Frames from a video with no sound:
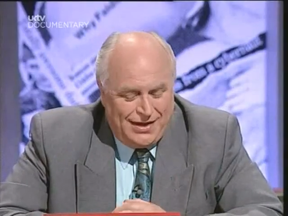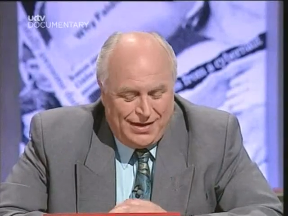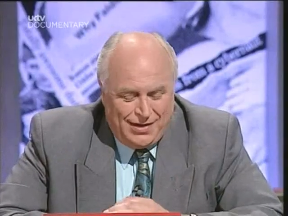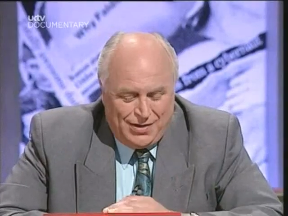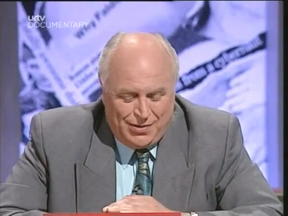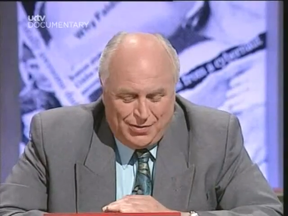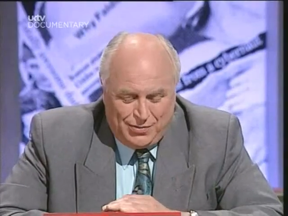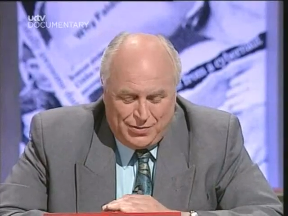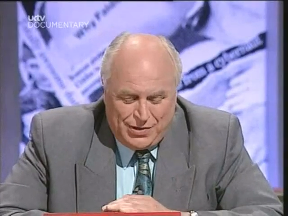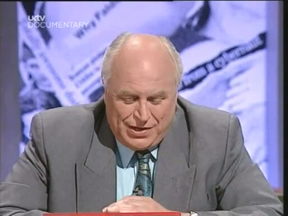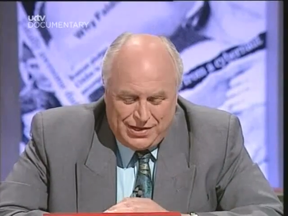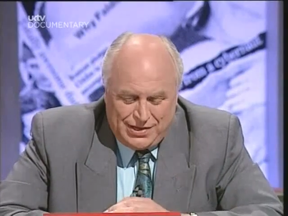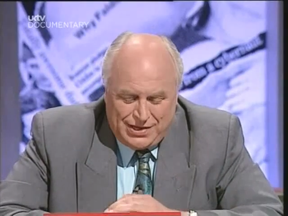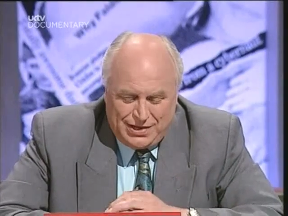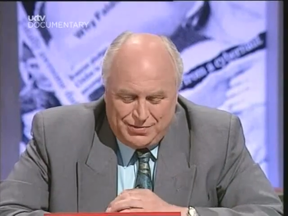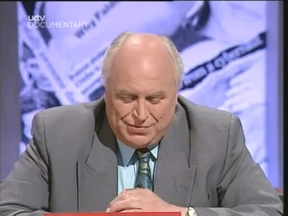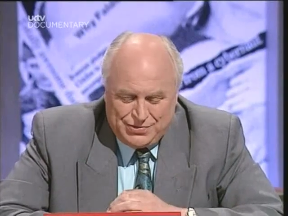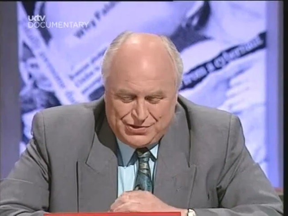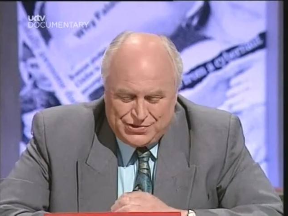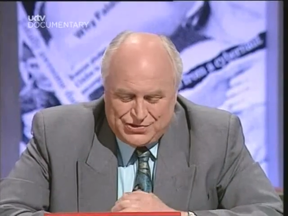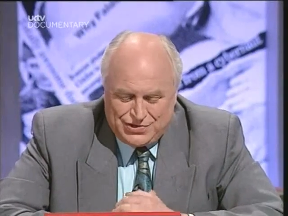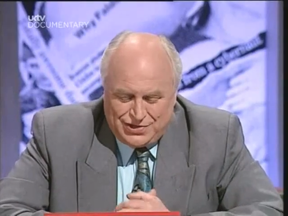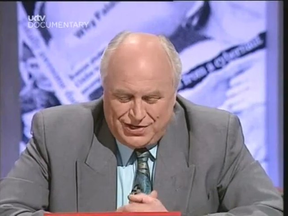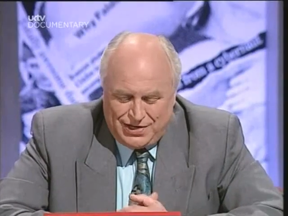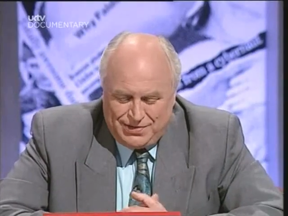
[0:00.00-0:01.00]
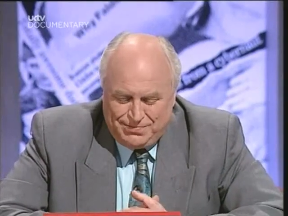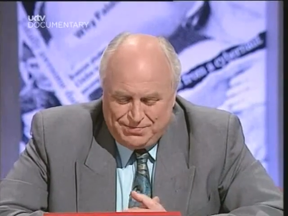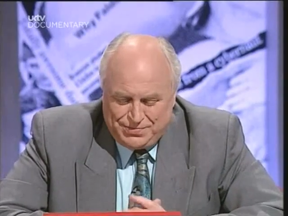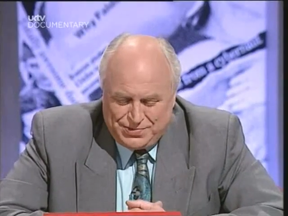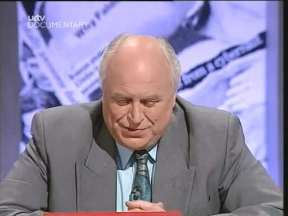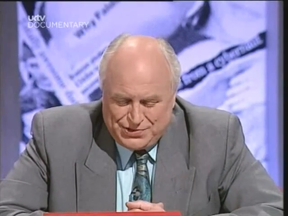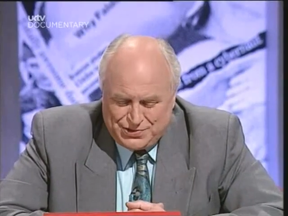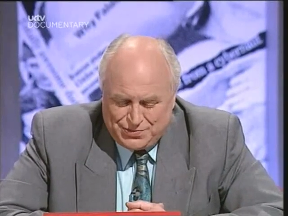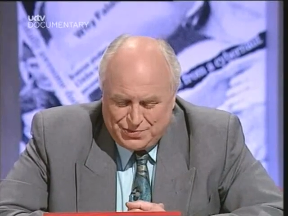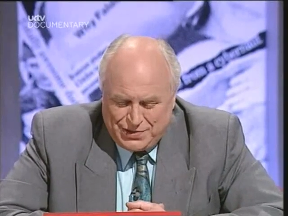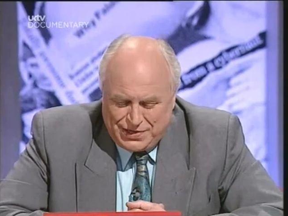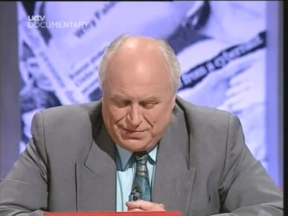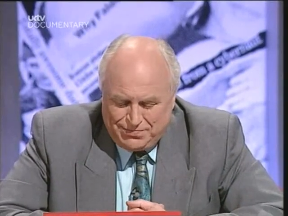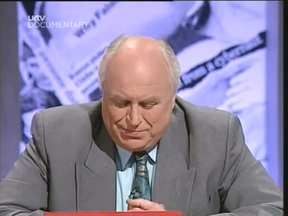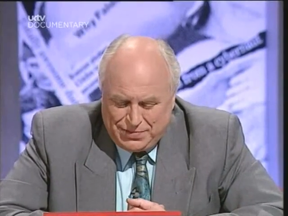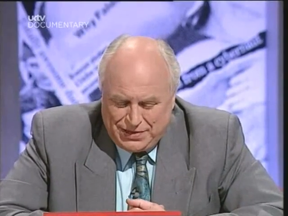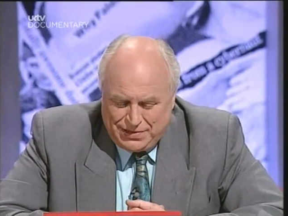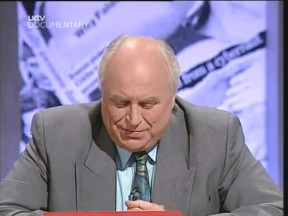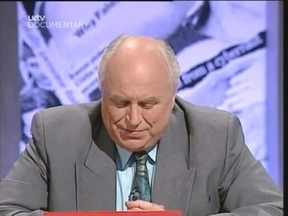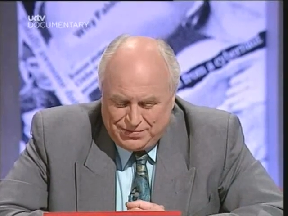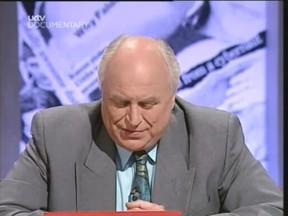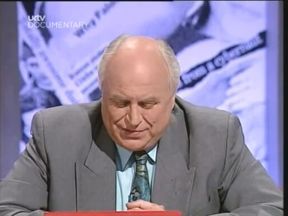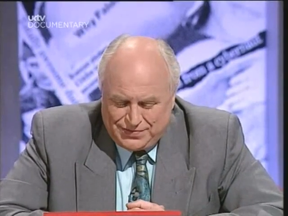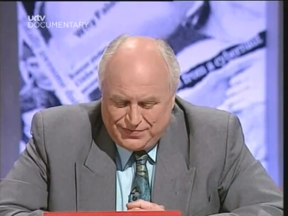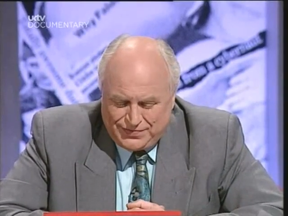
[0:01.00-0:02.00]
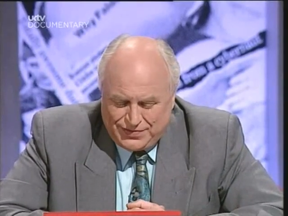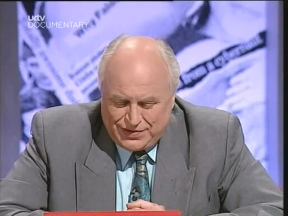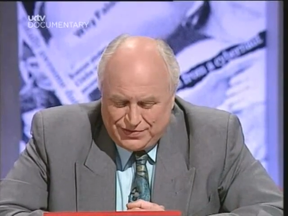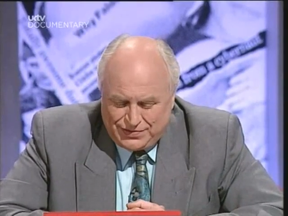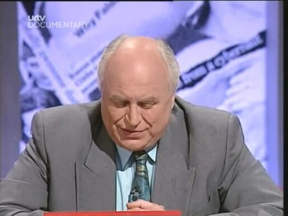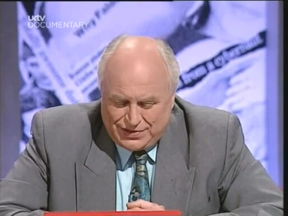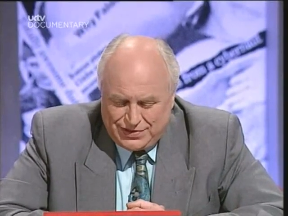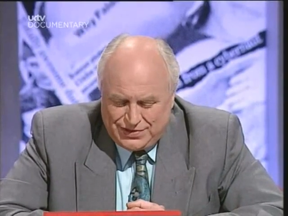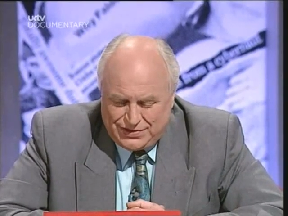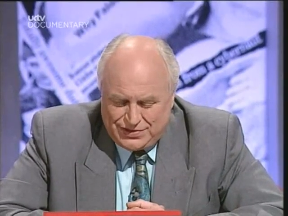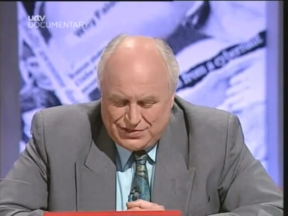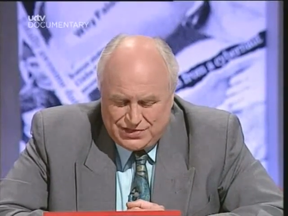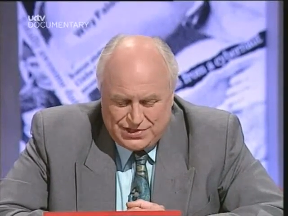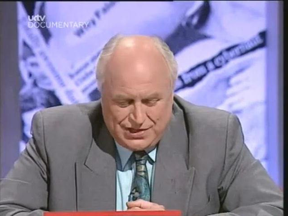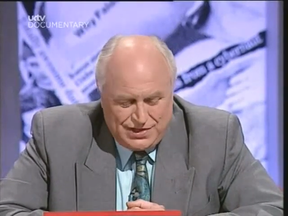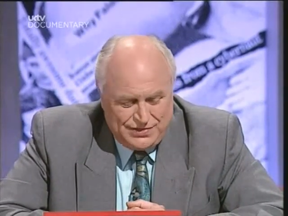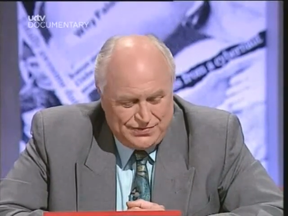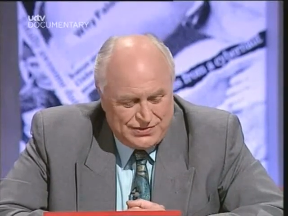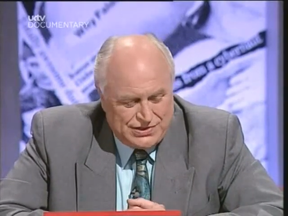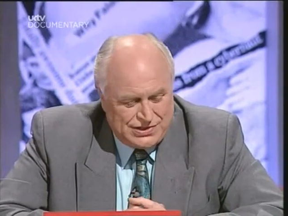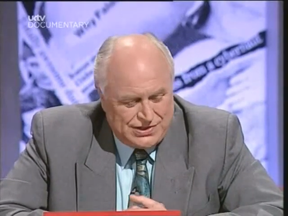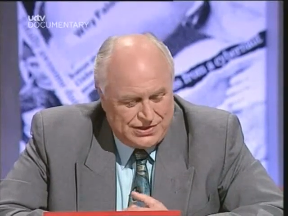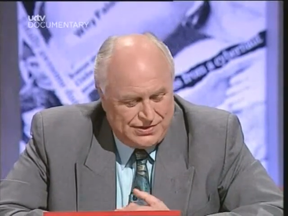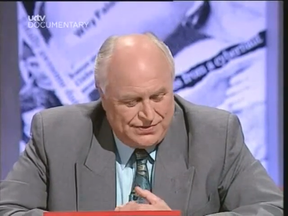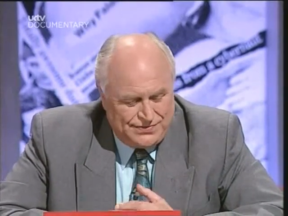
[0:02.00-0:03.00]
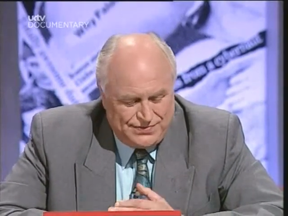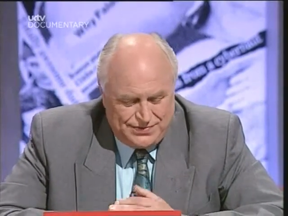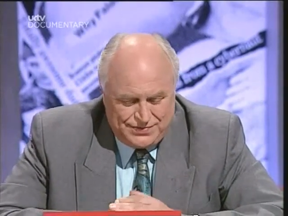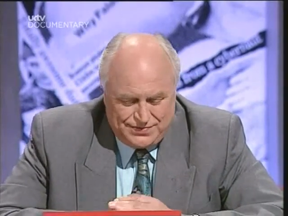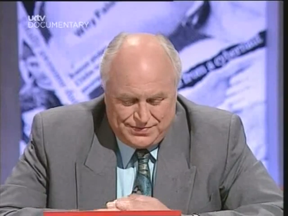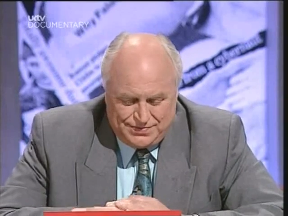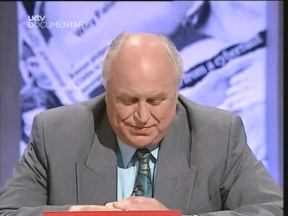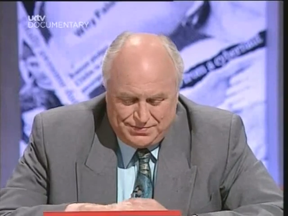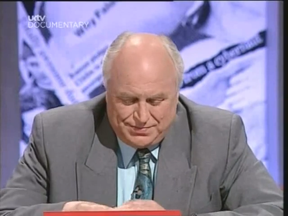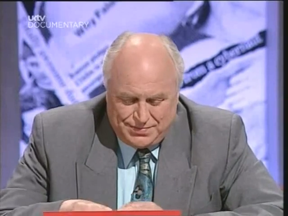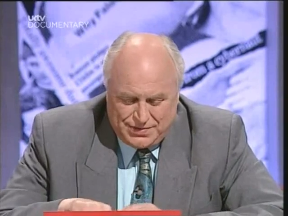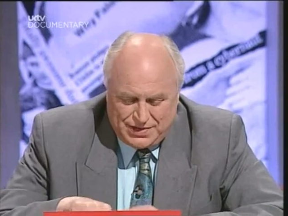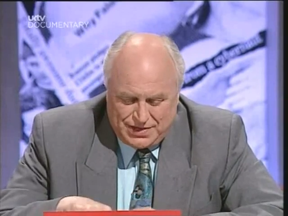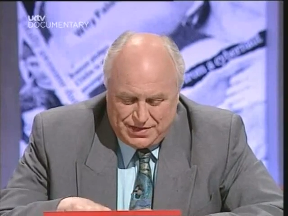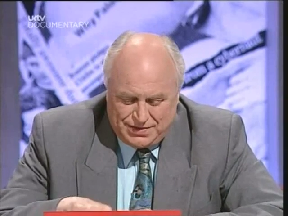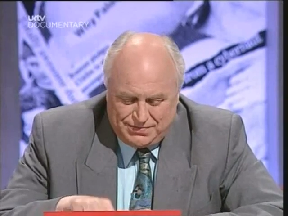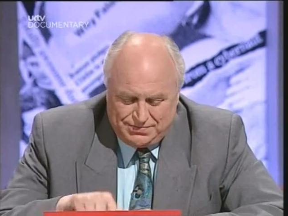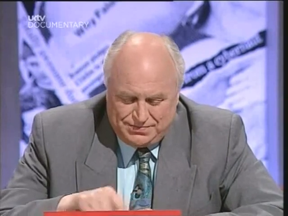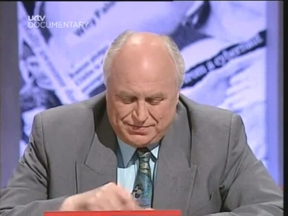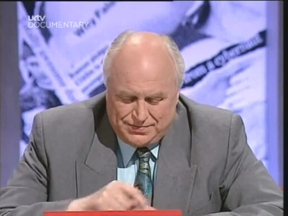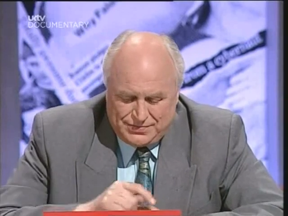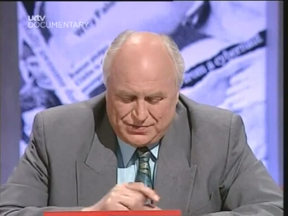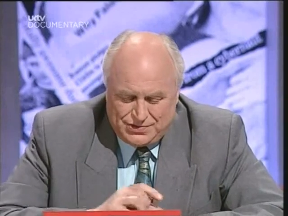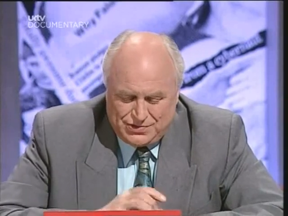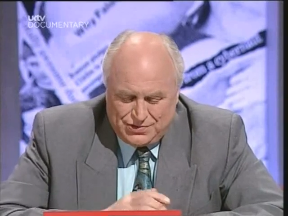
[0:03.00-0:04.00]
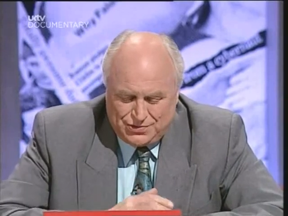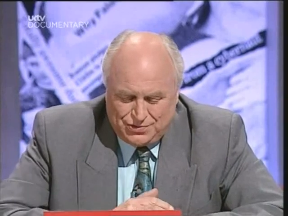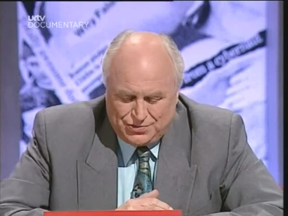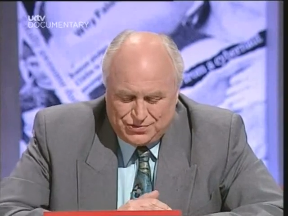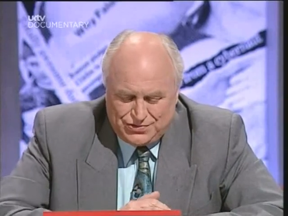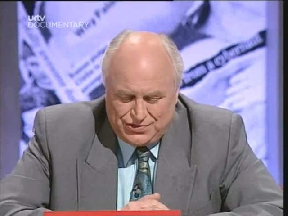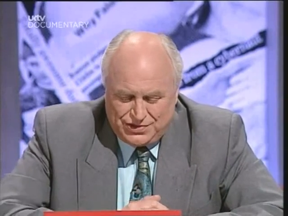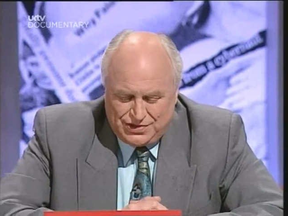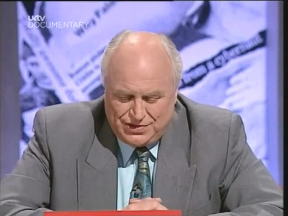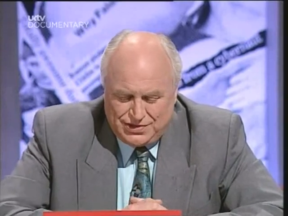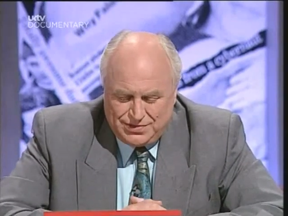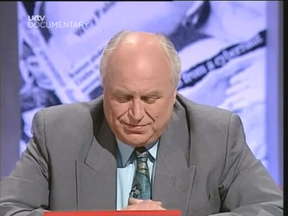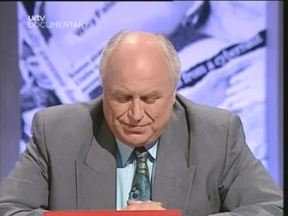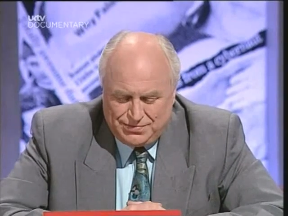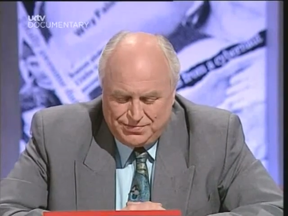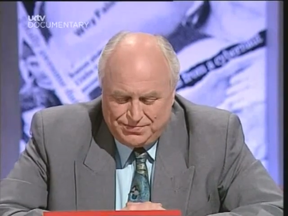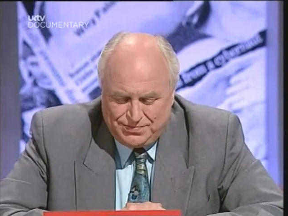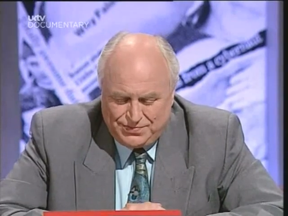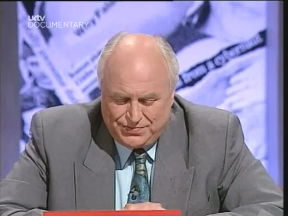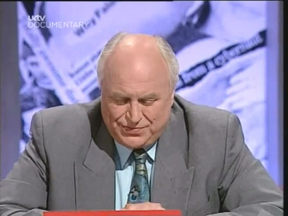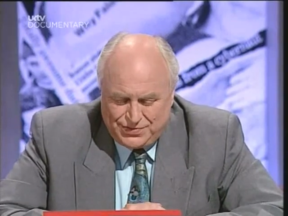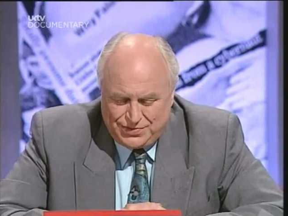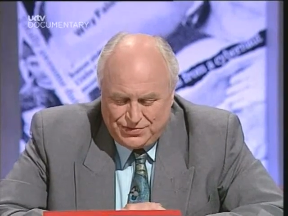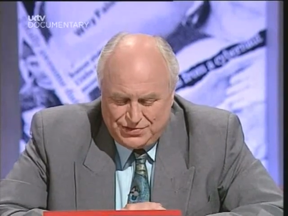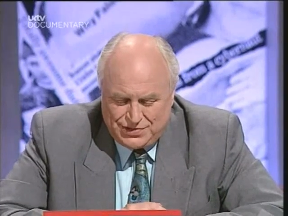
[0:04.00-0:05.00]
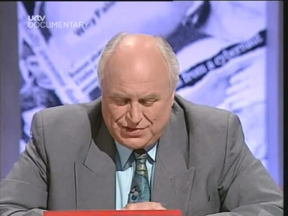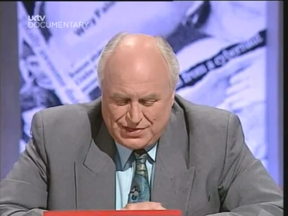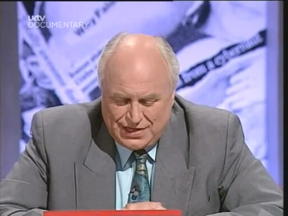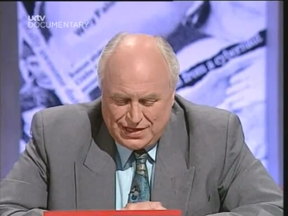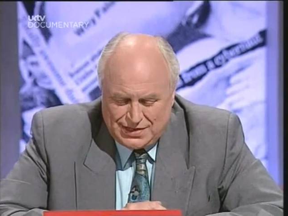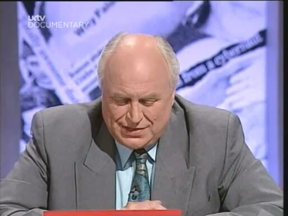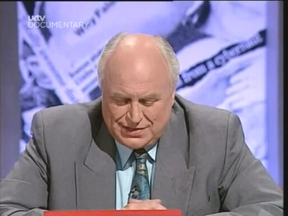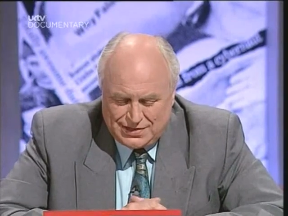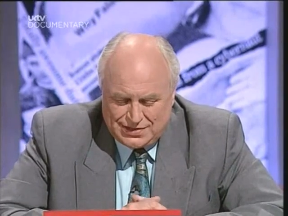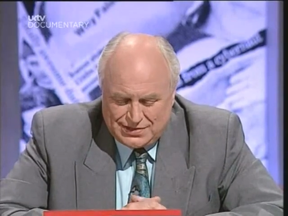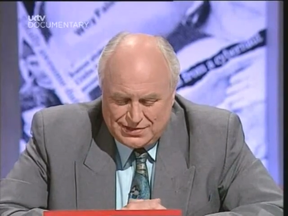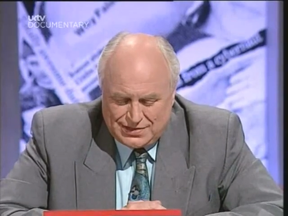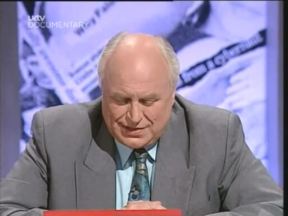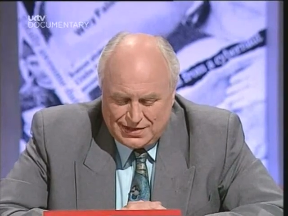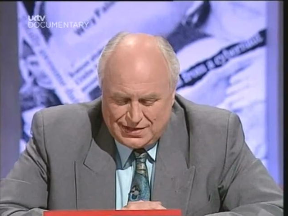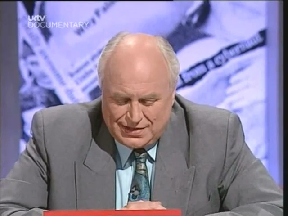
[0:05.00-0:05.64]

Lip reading: where they would try and persuade people to vote Conservative by torturing them through the dentist.